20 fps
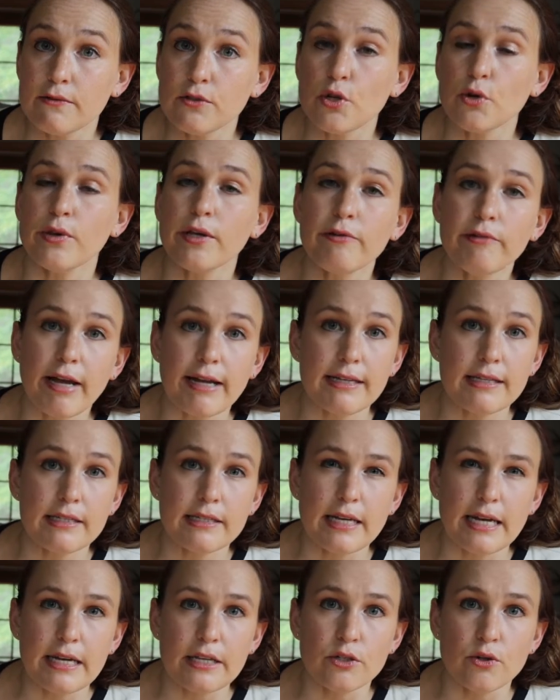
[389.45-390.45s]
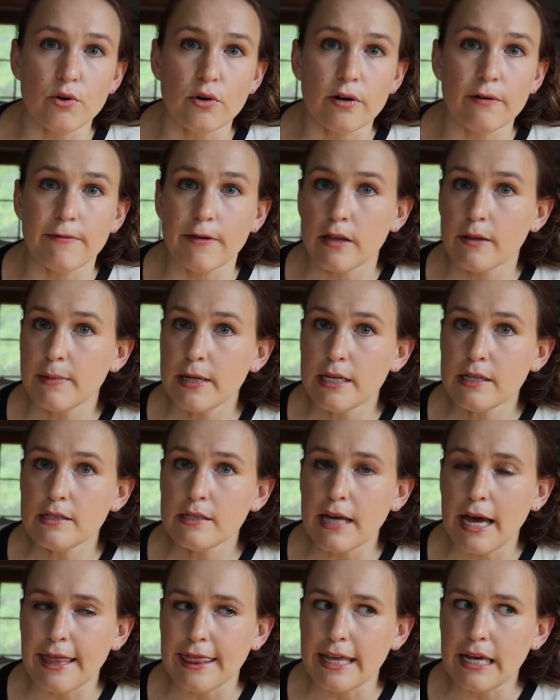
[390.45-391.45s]
so the United States or
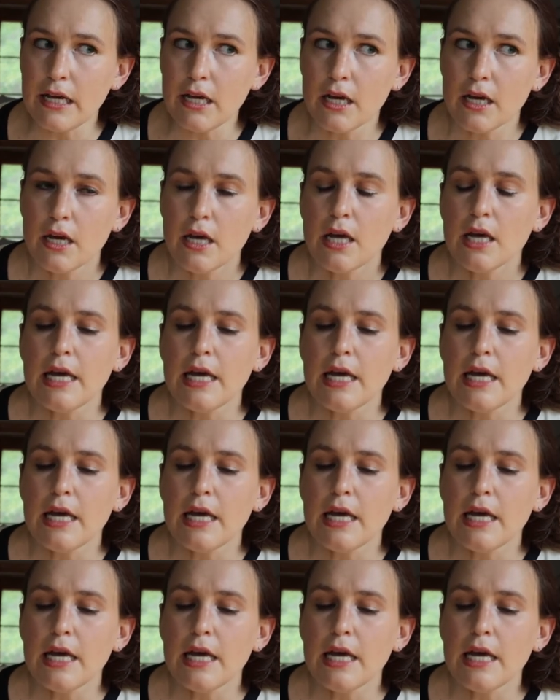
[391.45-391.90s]
Philippines, I think.